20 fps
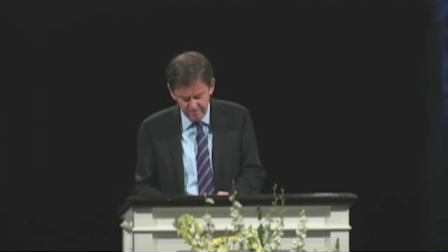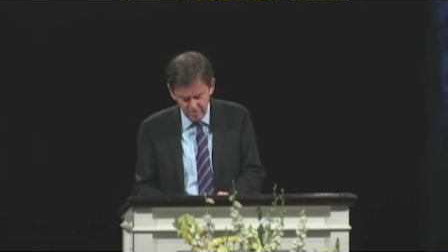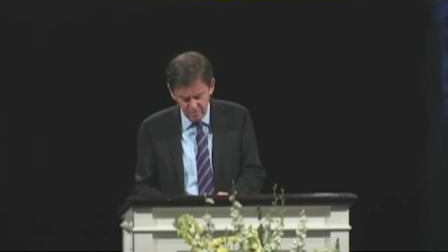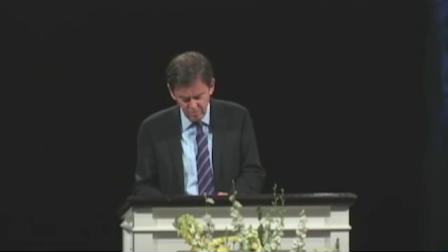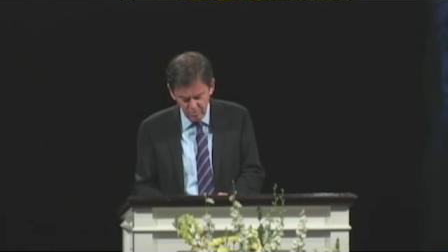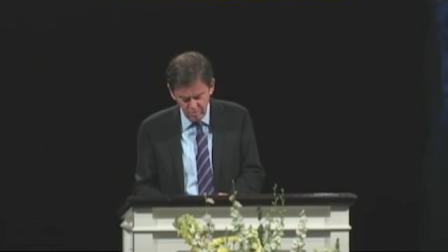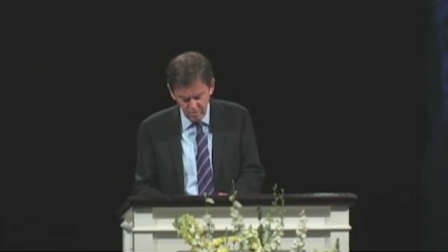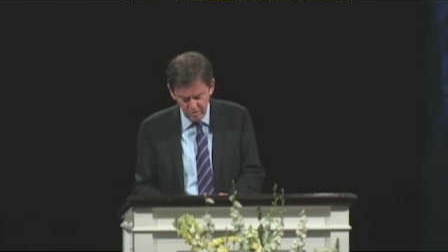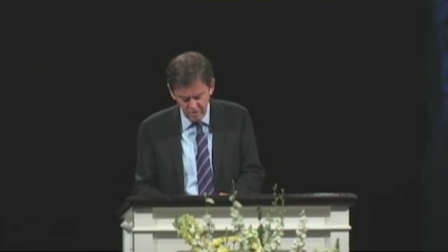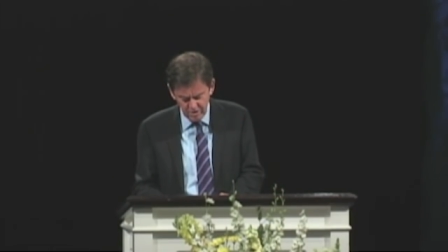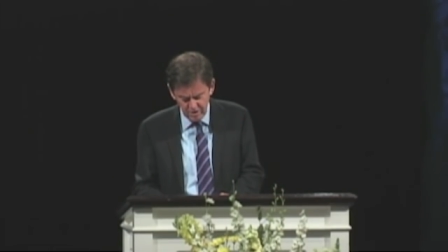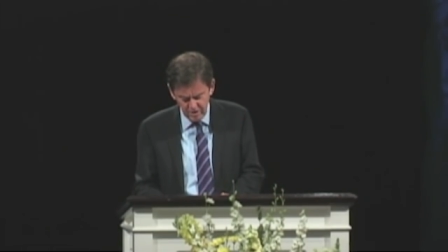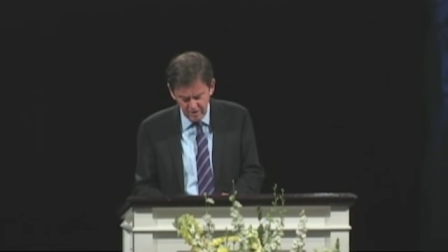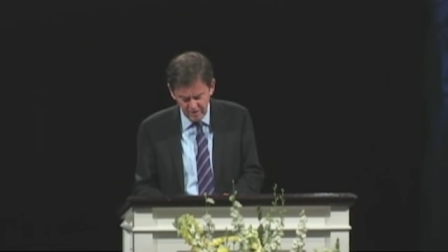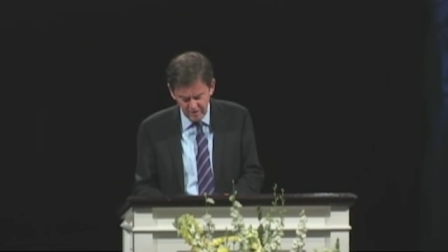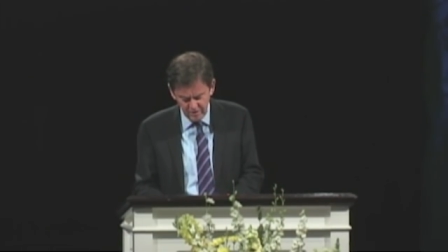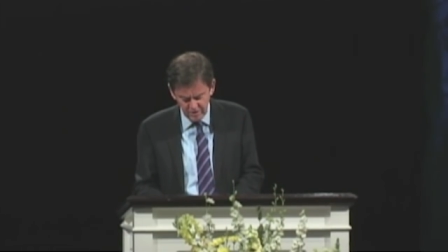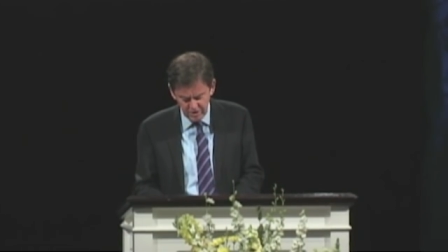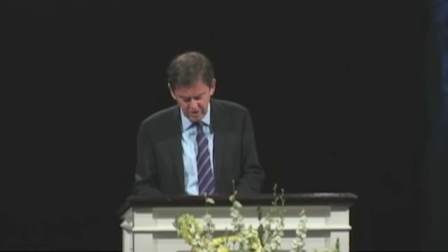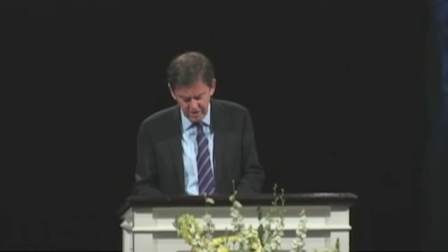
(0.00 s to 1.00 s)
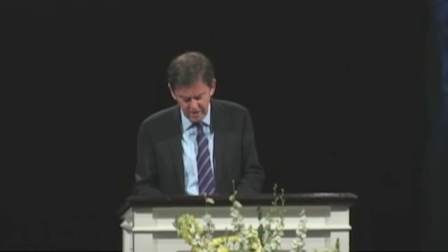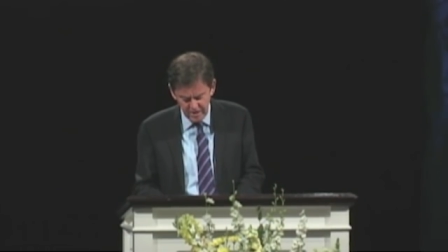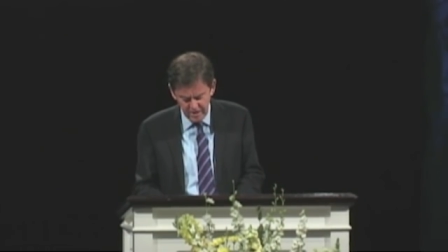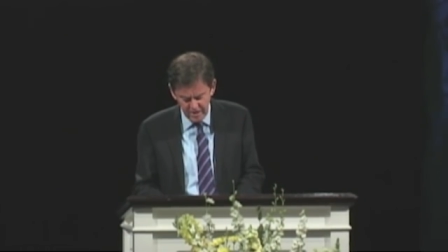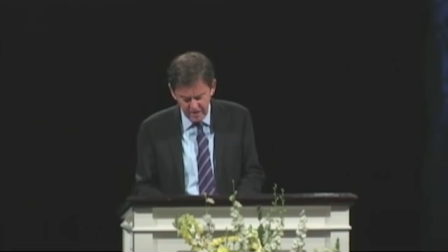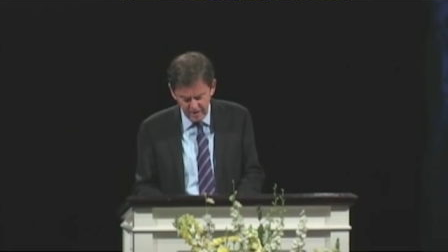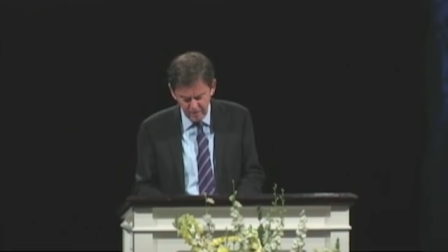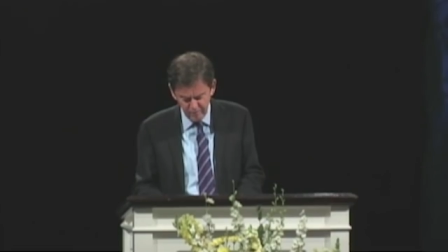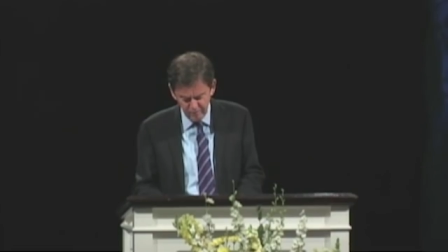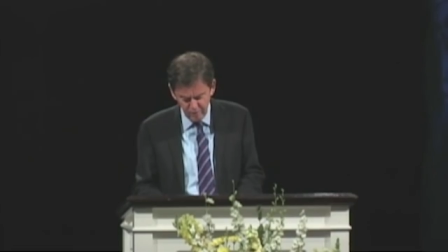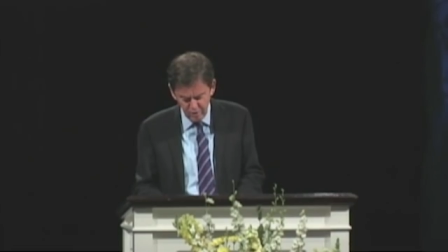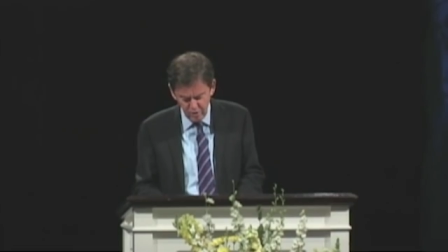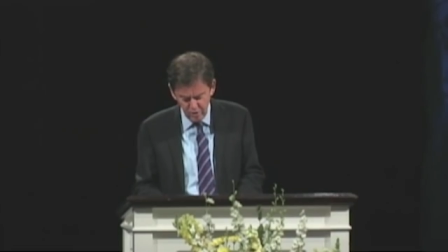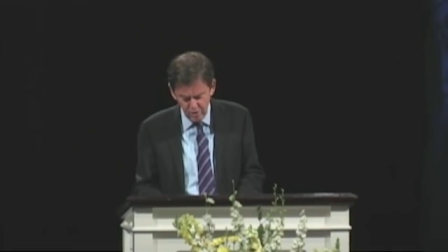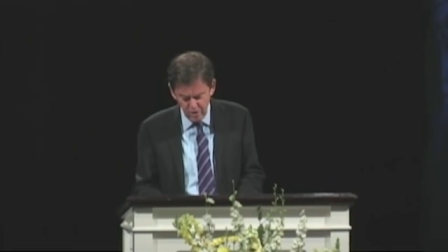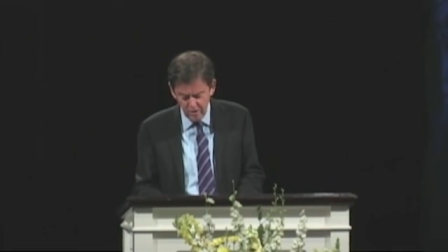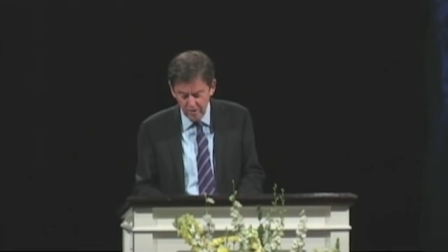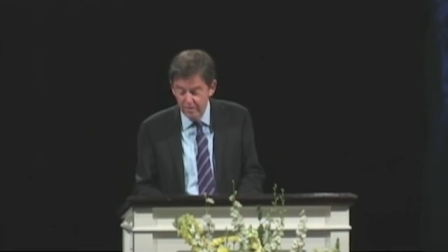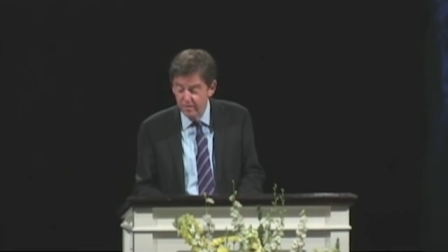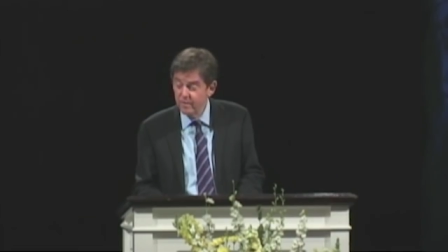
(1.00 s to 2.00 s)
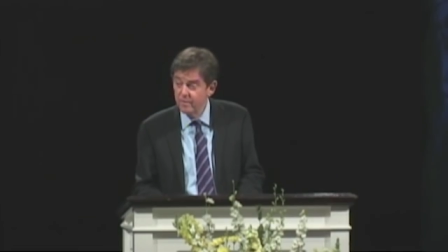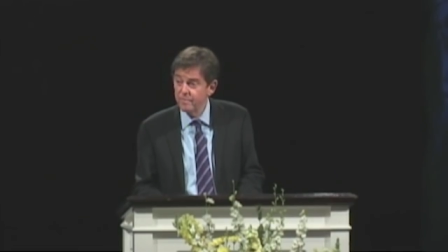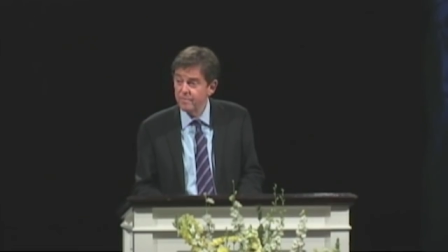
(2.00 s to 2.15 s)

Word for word: towards an understanding of God.